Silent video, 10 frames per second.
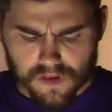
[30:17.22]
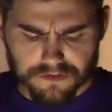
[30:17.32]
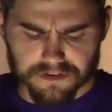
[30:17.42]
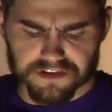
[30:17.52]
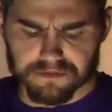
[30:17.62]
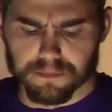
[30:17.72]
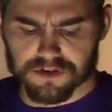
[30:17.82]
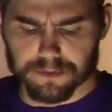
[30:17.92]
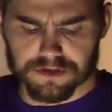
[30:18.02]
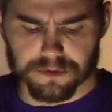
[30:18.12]
So it's just
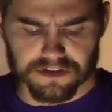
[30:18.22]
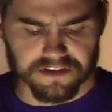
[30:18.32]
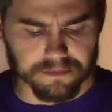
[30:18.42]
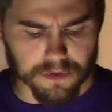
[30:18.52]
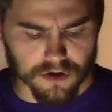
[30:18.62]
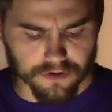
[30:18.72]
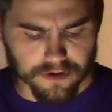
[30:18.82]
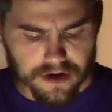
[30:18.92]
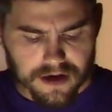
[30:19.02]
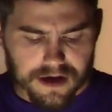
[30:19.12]
much, much, much smaller.
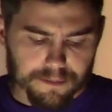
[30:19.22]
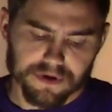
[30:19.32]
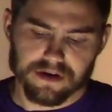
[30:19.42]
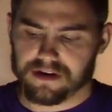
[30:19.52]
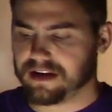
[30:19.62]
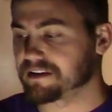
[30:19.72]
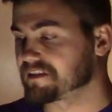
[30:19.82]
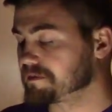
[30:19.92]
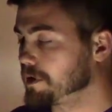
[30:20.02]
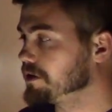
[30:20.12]
But it's
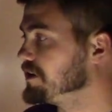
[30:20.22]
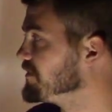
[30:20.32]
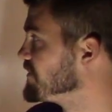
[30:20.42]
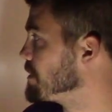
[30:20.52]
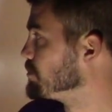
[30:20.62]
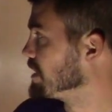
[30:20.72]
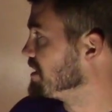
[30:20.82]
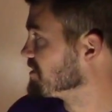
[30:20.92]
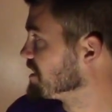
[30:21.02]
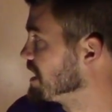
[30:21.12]
small enough that
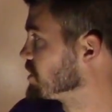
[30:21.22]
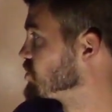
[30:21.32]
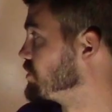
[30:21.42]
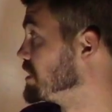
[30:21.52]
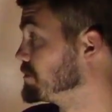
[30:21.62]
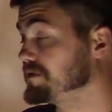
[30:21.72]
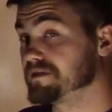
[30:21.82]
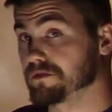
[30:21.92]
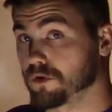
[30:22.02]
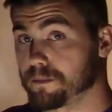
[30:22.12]
plants can actually
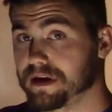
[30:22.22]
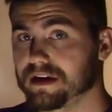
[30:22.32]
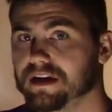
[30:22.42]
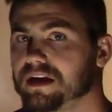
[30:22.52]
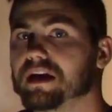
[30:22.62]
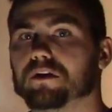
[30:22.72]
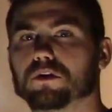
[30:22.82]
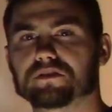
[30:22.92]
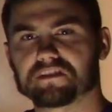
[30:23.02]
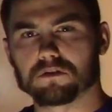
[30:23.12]
absorb it. It
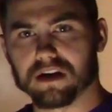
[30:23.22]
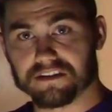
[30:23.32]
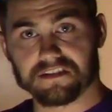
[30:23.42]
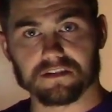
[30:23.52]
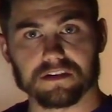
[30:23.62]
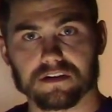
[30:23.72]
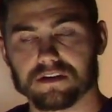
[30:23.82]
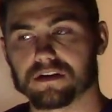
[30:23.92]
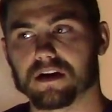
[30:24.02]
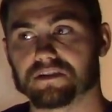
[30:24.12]
also gets
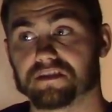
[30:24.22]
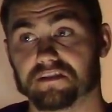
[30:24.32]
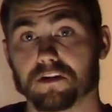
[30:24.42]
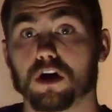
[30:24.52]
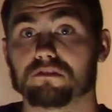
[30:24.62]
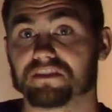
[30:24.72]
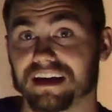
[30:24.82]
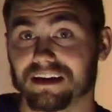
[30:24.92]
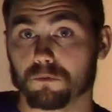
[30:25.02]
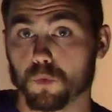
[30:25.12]

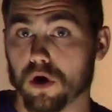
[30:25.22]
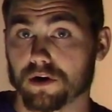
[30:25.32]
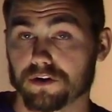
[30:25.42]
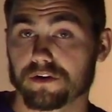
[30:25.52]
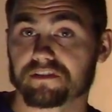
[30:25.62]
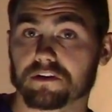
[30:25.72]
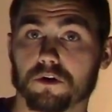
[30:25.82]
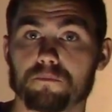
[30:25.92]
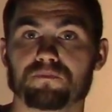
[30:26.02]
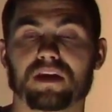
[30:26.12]
dissolved in water.
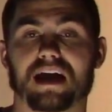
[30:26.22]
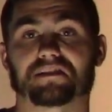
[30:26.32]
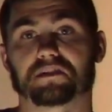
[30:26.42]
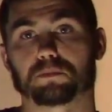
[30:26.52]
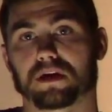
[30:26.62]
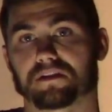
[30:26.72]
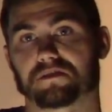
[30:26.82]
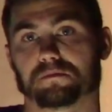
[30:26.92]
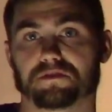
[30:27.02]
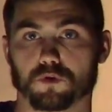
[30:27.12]
So as the plants
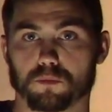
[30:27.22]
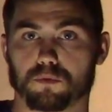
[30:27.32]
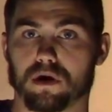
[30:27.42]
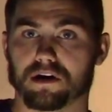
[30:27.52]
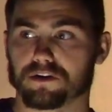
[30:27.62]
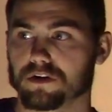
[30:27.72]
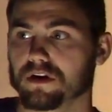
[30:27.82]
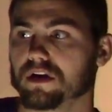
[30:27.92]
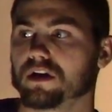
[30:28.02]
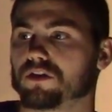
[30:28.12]
absorb
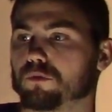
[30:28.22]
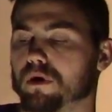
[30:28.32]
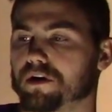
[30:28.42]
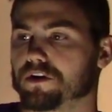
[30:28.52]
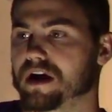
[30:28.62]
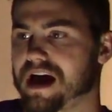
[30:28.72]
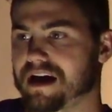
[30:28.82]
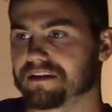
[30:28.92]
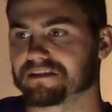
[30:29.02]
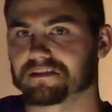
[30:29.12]
water, the water
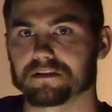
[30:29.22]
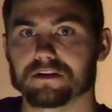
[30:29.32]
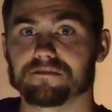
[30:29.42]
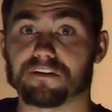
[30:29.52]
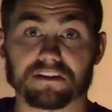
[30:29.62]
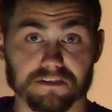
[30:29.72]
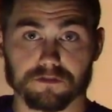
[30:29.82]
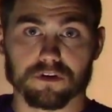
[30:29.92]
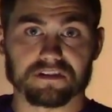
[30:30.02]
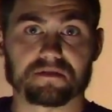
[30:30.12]
has
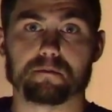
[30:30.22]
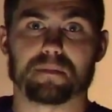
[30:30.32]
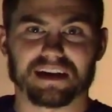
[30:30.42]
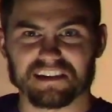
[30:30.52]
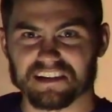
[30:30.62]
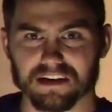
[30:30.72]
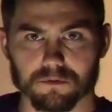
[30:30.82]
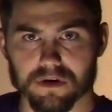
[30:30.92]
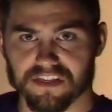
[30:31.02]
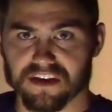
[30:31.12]
phosphorus mixed
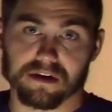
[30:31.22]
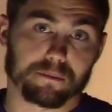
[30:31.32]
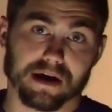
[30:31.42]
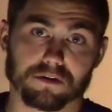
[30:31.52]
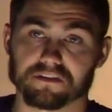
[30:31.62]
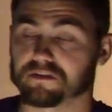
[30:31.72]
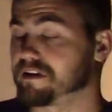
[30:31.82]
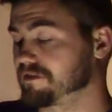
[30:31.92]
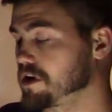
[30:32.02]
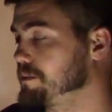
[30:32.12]
in with it. It might also
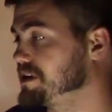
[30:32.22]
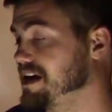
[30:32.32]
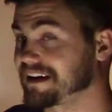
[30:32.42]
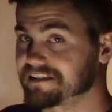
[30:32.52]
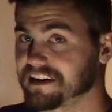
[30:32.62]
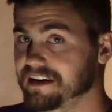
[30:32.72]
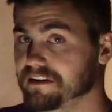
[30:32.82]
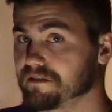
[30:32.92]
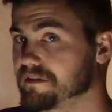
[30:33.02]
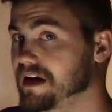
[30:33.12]
have carbon
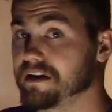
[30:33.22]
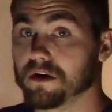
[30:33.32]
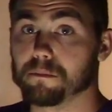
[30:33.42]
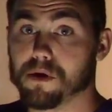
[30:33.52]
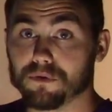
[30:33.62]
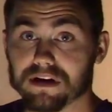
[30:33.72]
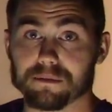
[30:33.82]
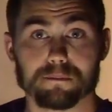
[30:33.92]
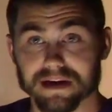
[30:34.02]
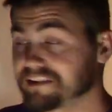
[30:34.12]
dioxide and
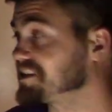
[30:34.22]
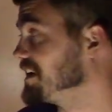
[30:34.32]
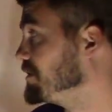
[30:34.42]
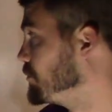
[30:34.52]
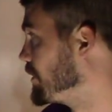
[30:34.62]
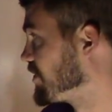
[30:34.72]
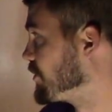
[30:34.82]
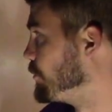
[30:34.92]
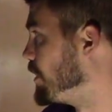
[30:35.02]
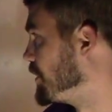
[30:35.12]
ammonia mixed in with
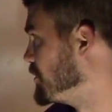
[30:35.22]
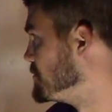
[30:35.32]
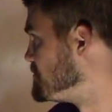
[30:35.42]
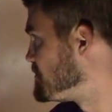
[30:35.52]
the water.